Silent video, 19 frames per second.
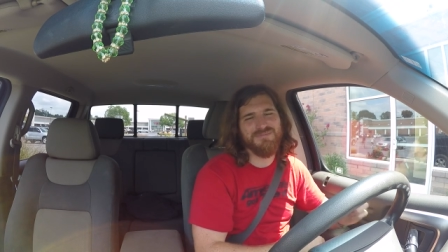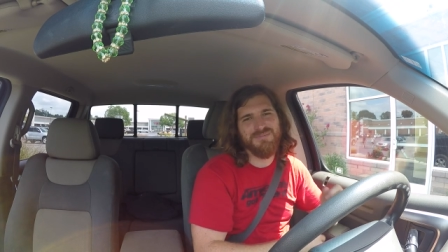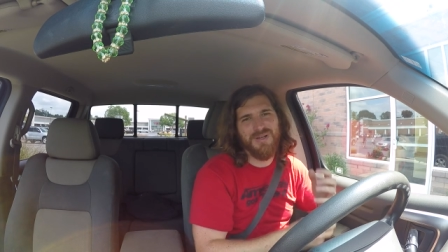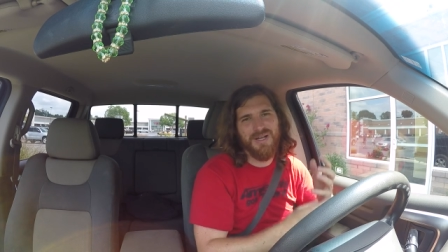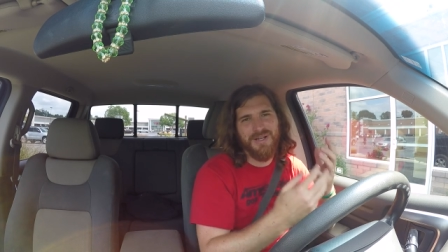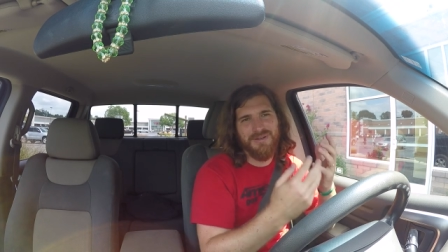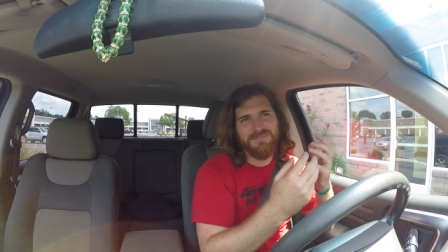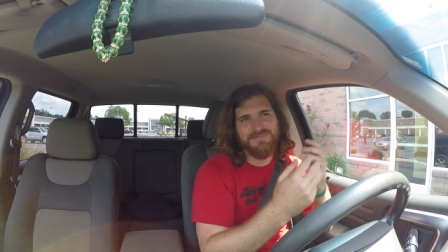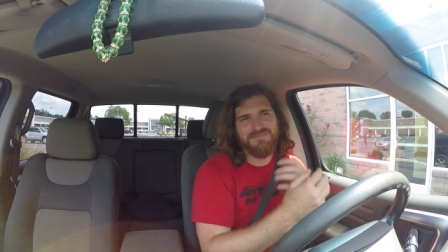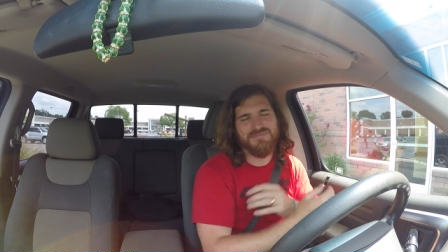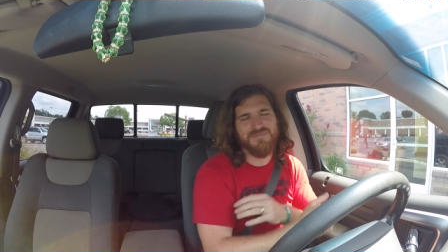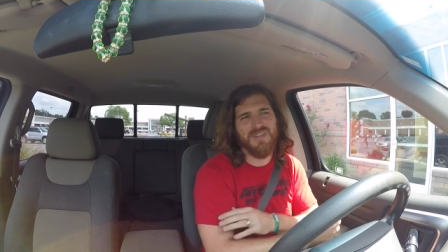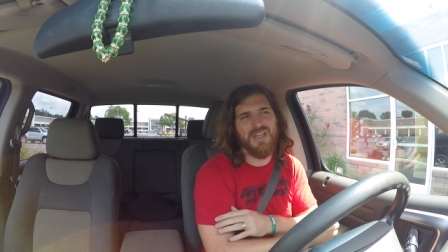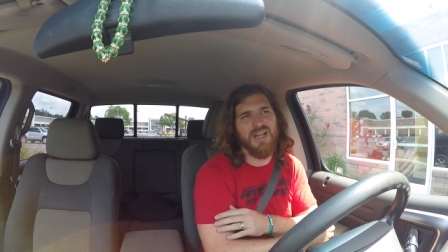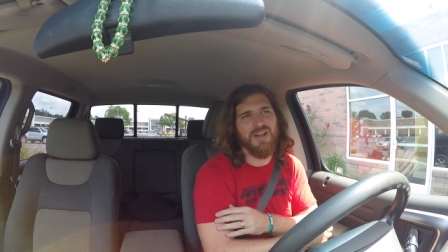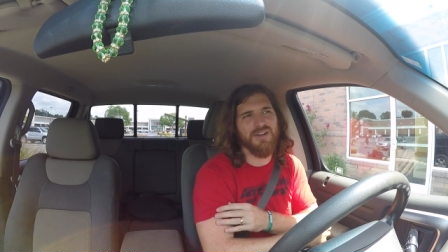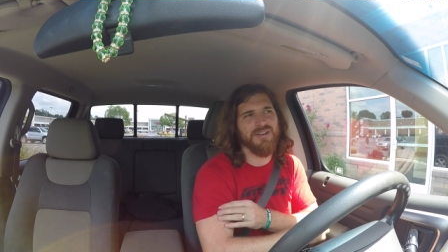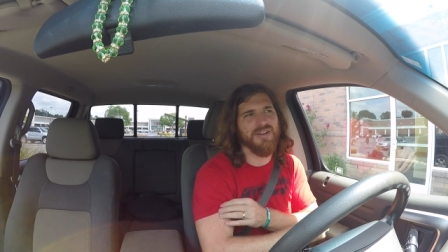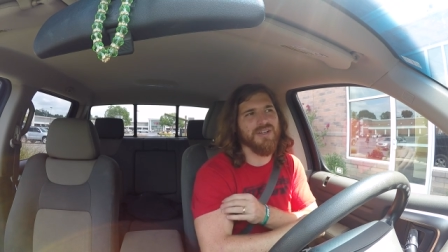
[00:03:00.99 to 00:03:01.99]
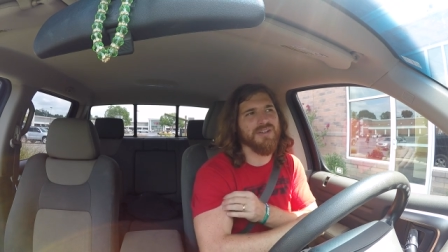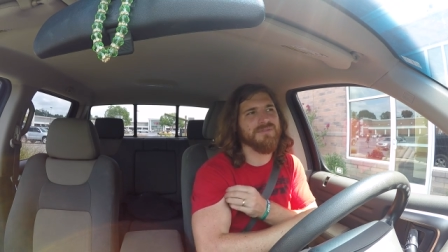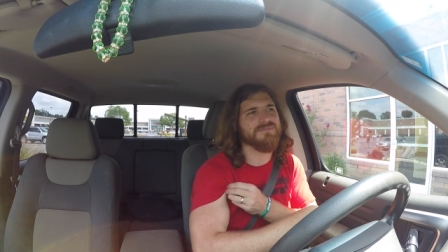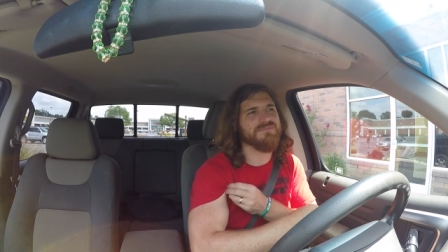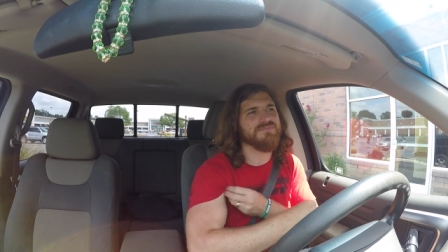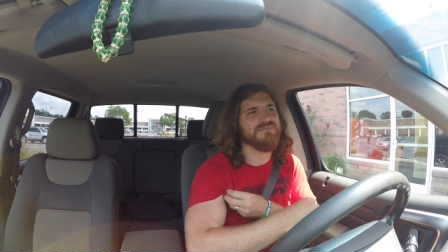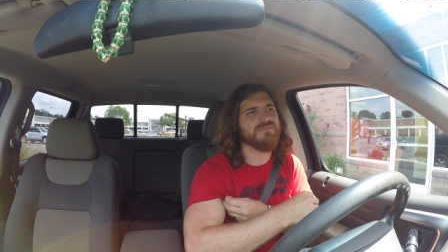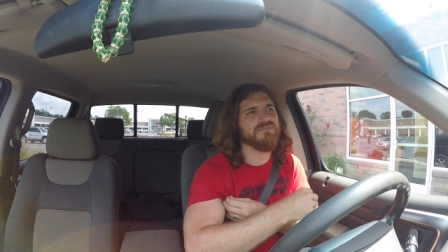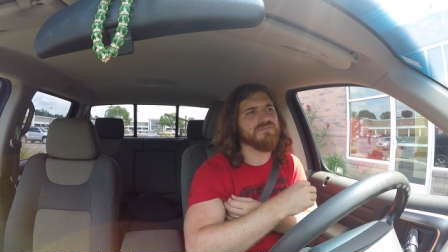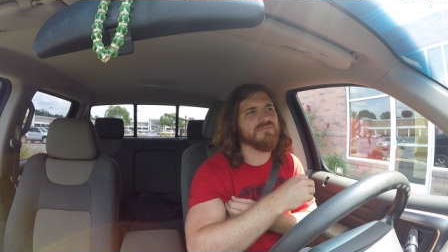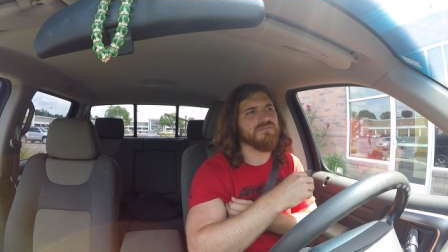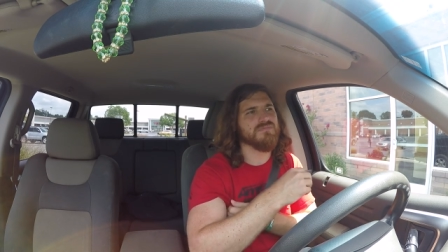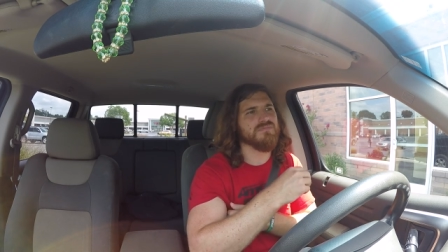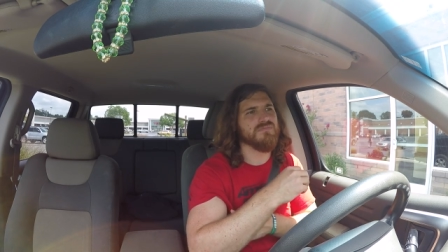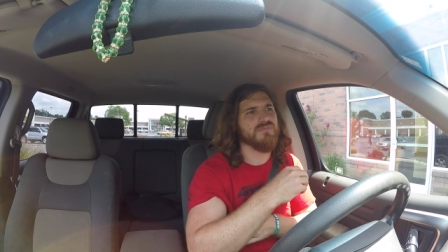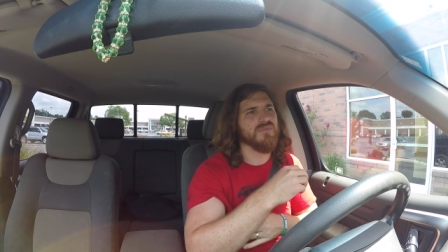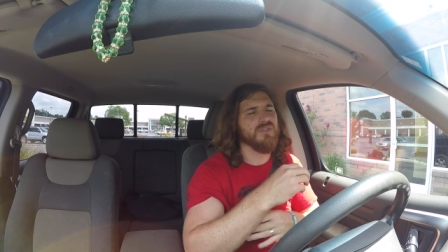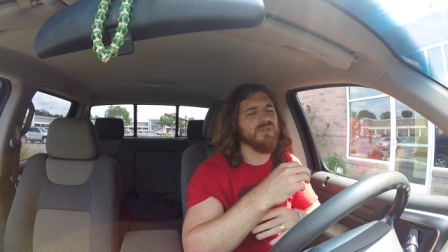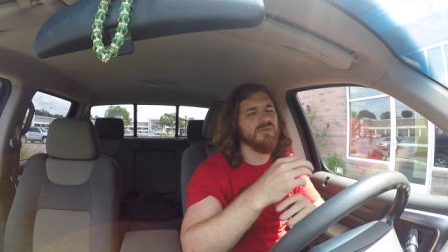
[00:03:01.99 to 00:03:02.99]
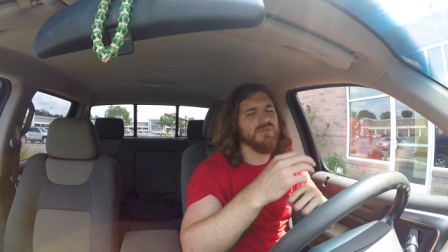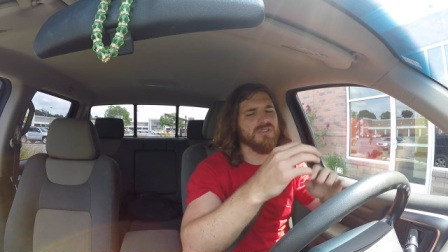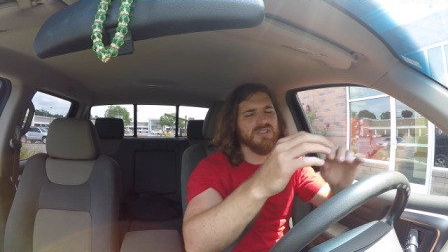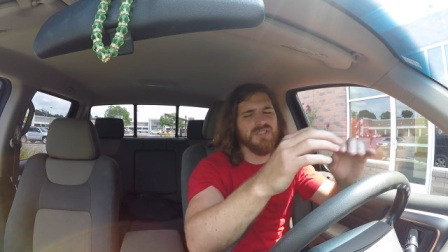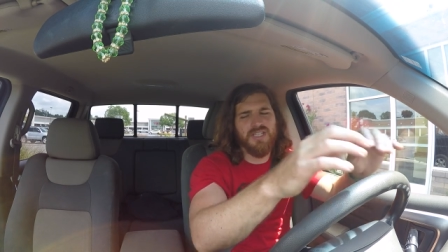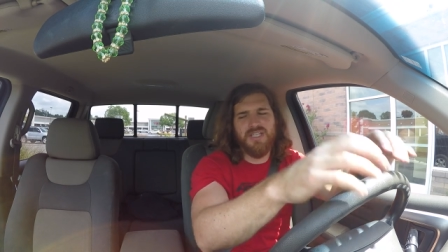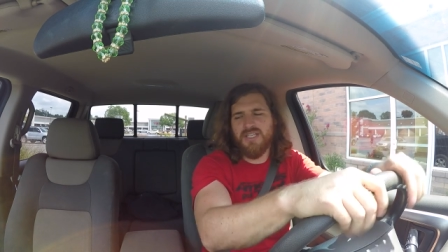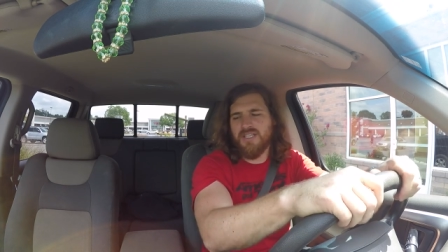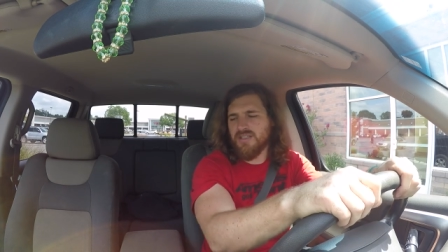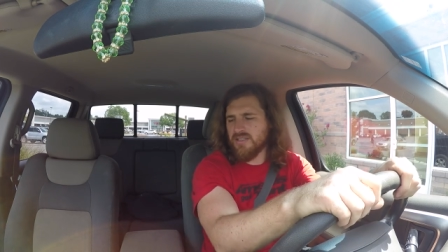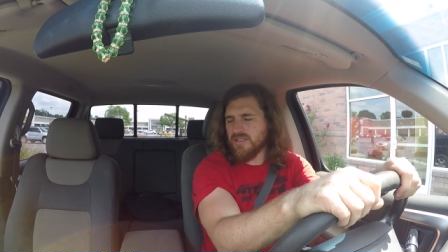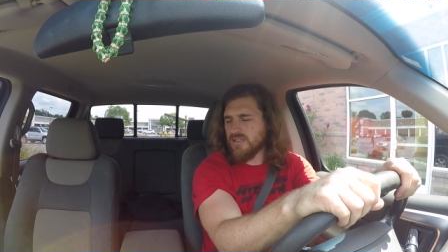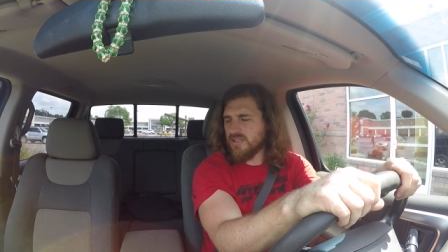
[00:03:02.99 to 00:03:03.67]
But I don't know. We'll see.